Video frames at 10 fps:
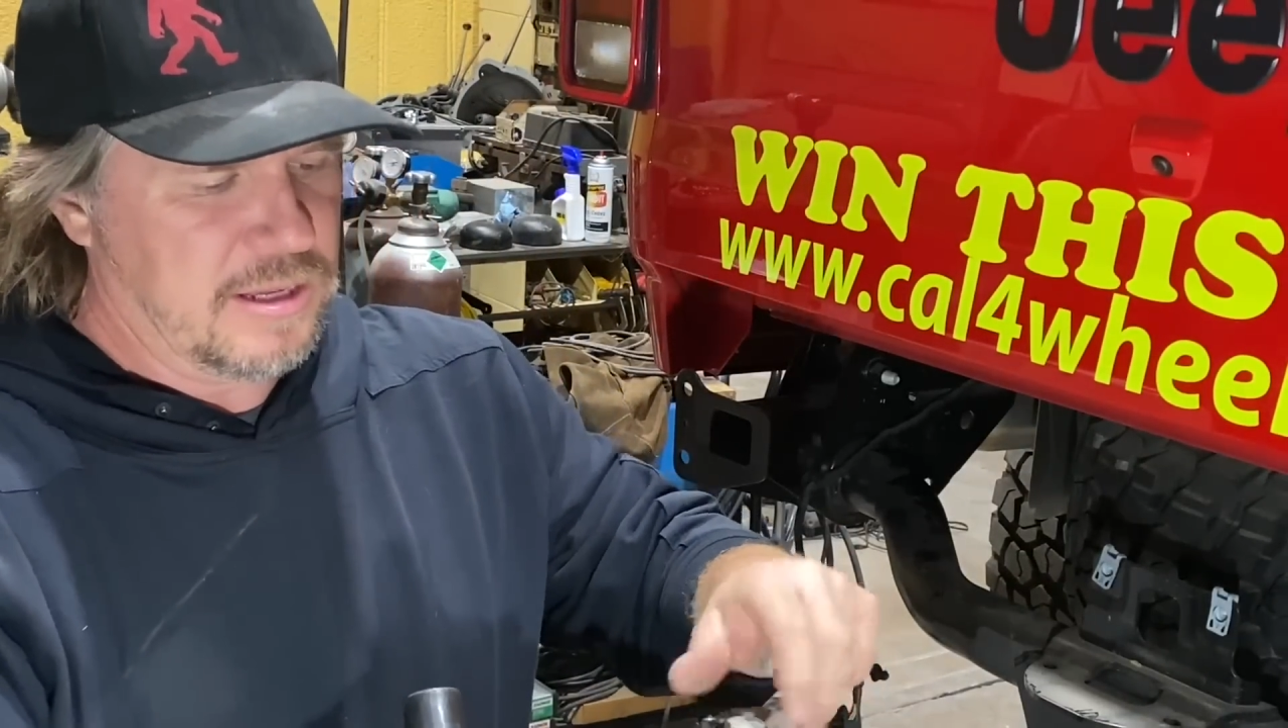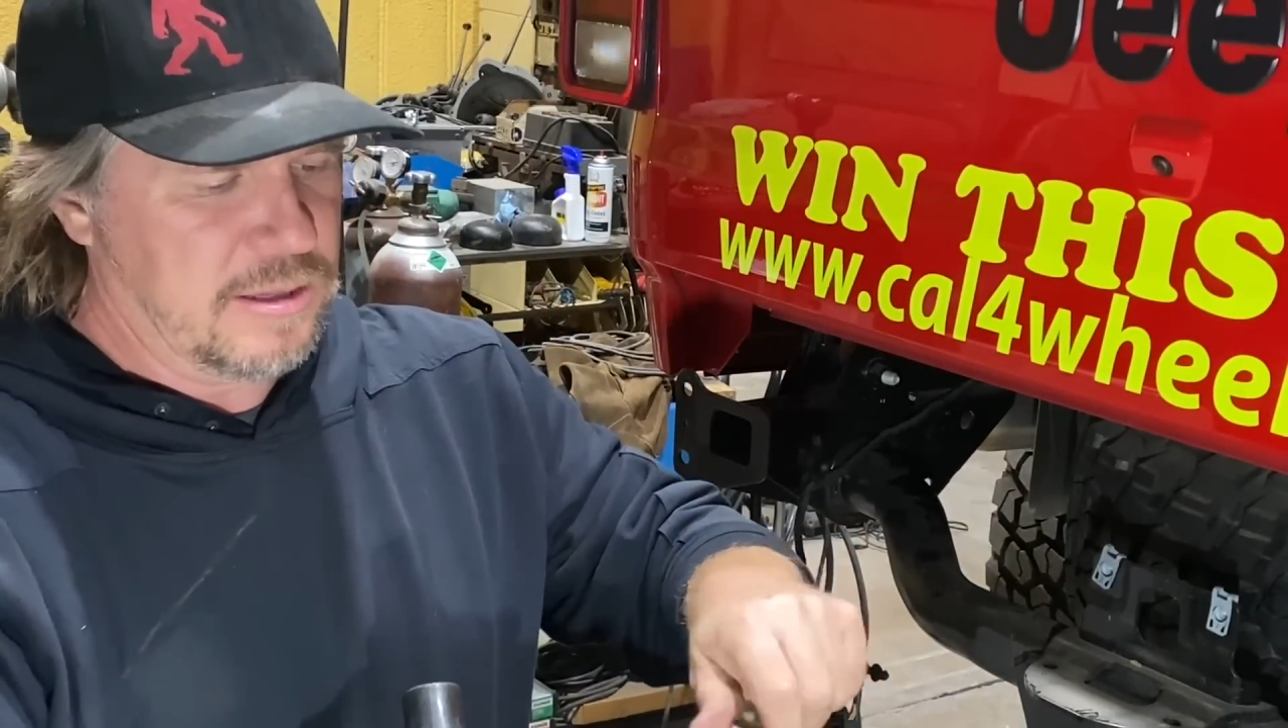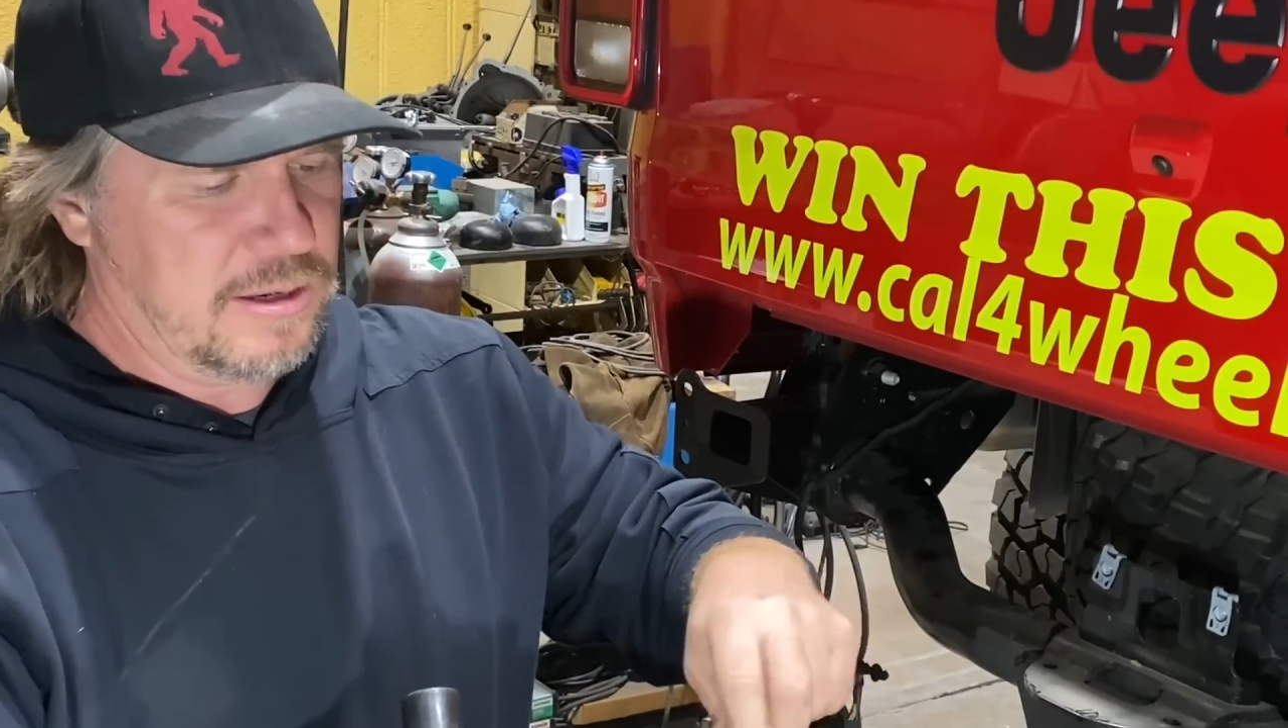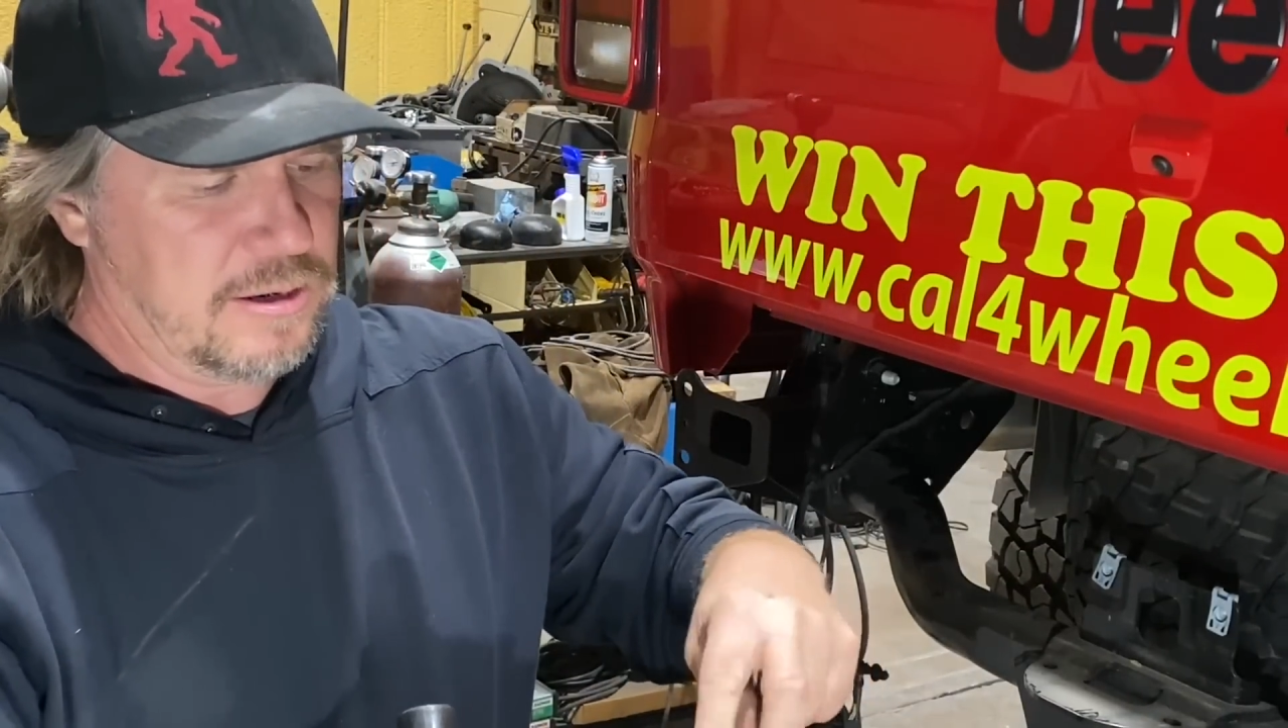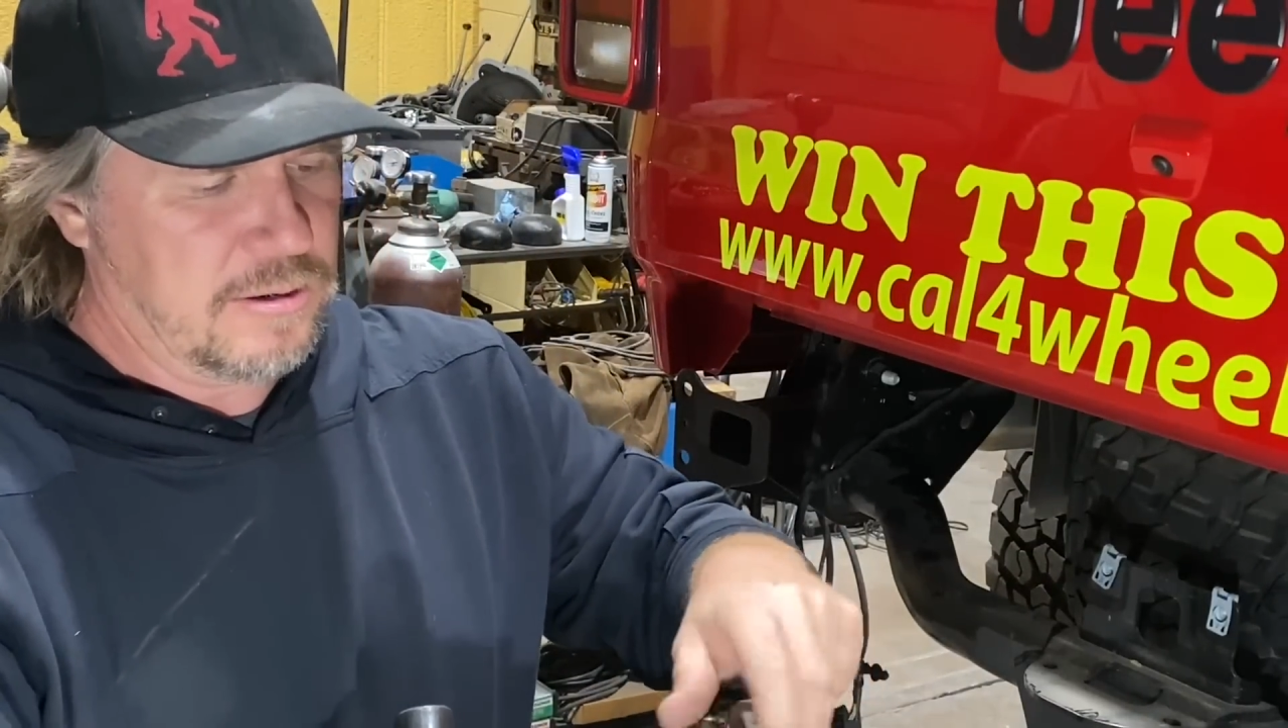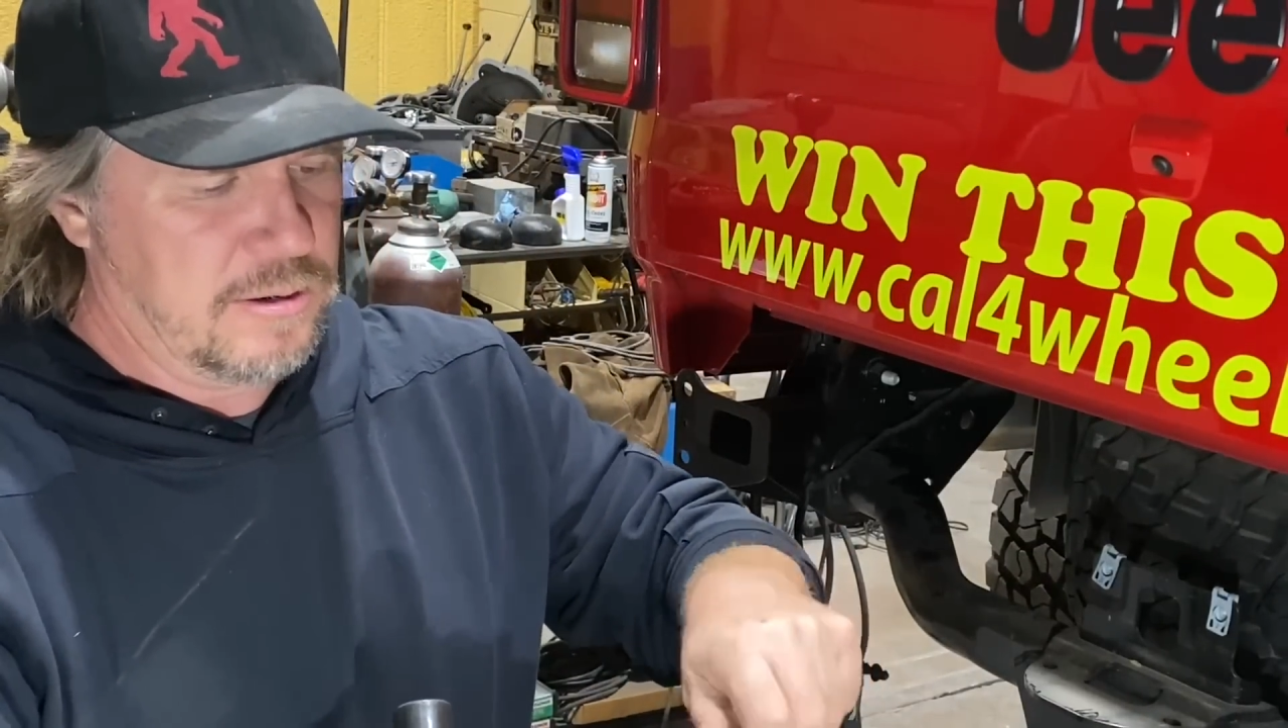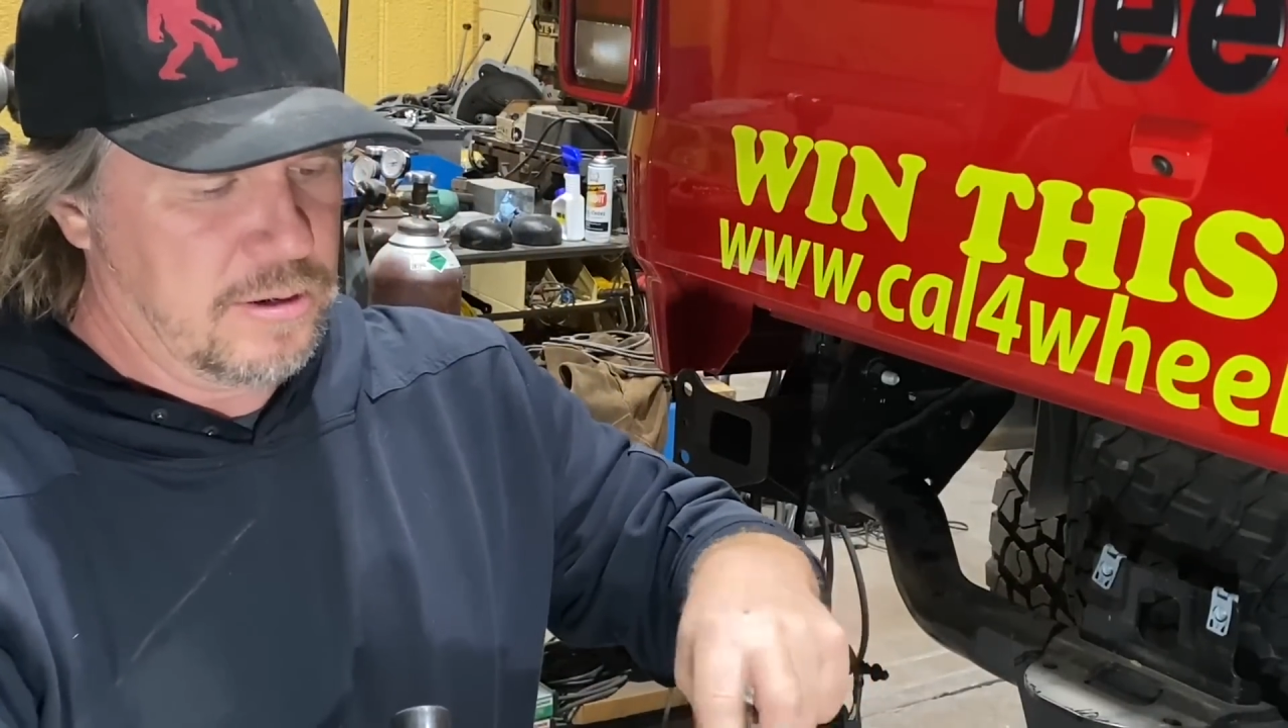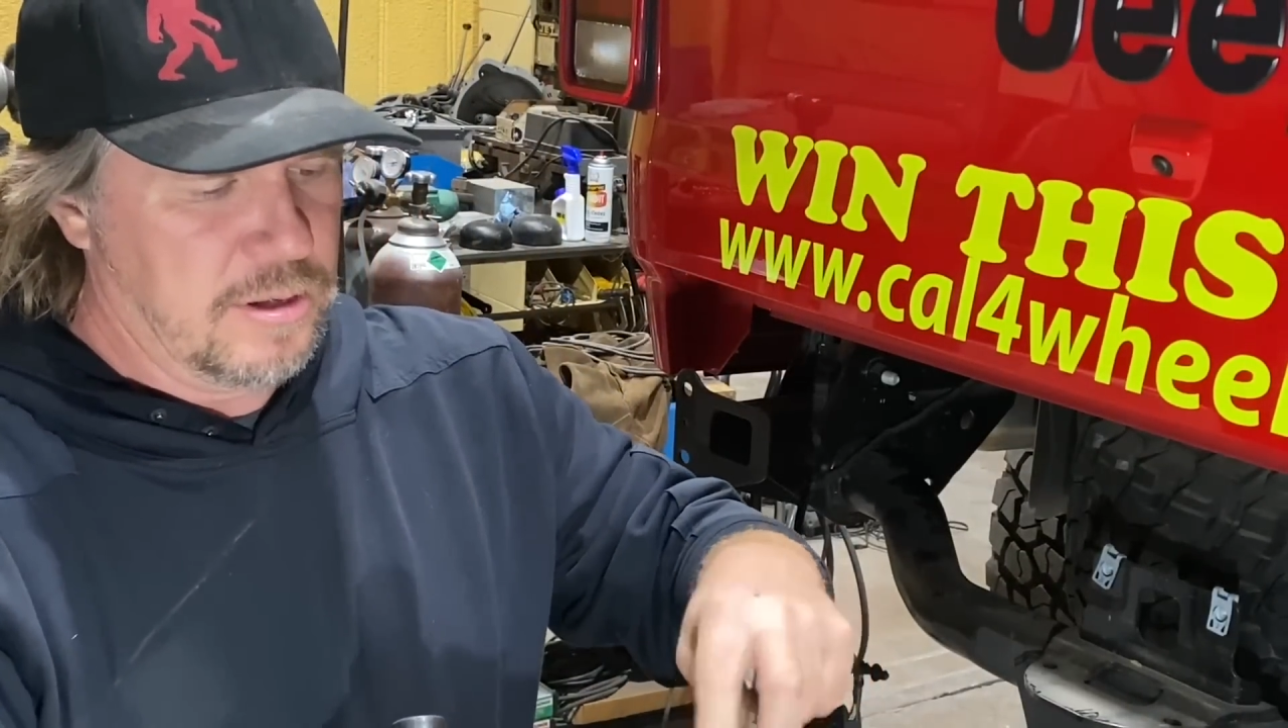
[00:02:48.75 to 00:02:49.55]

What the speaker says: in there